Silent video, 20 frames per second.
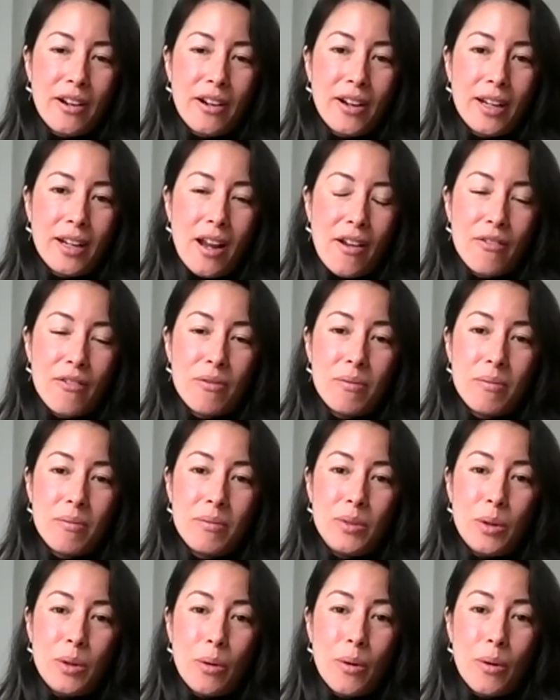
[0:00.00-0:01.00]
And I've,
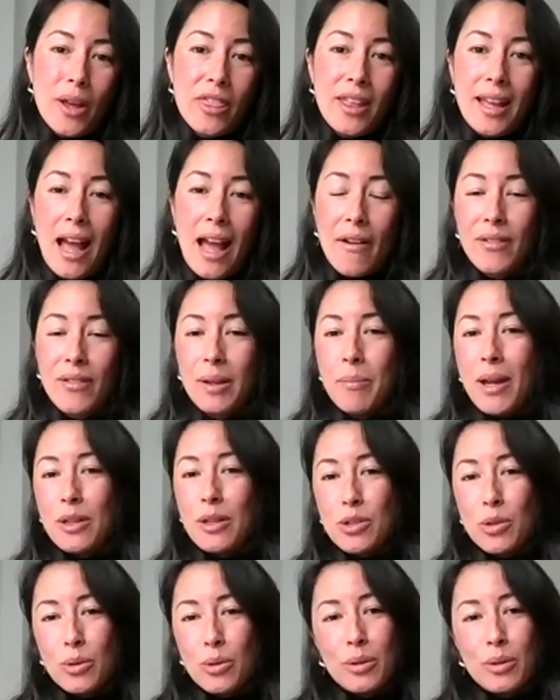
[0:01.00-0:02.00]
you know, I think having
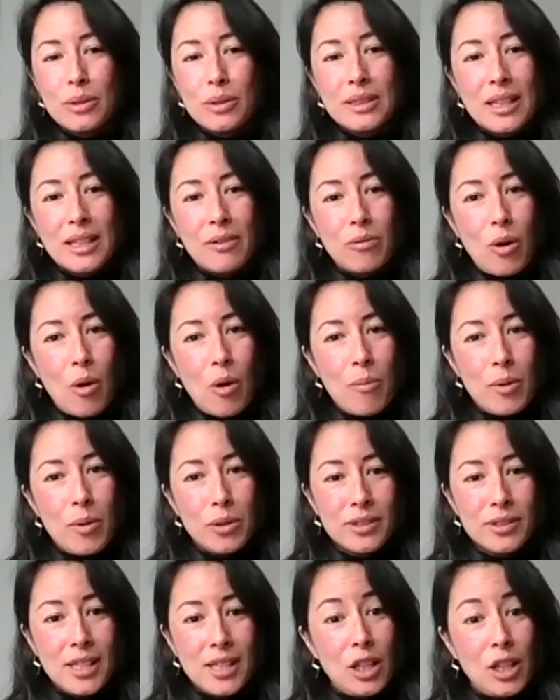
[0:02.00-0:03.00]
mentors and role
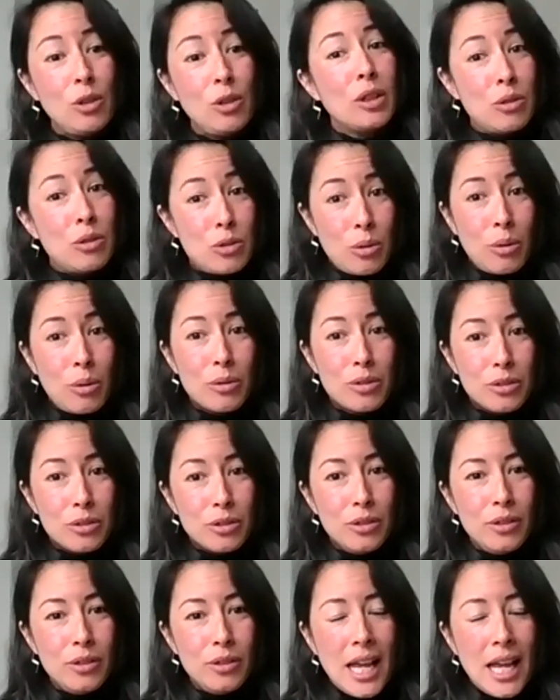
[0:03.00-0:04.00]
models that you can talk
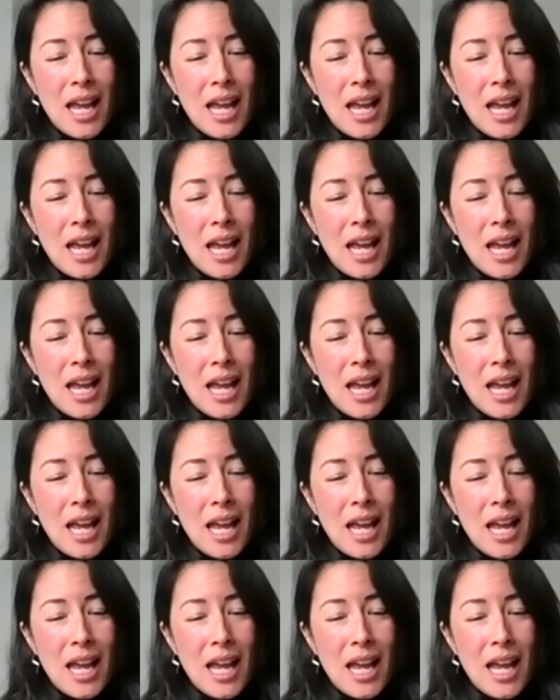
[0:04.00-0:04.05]
to,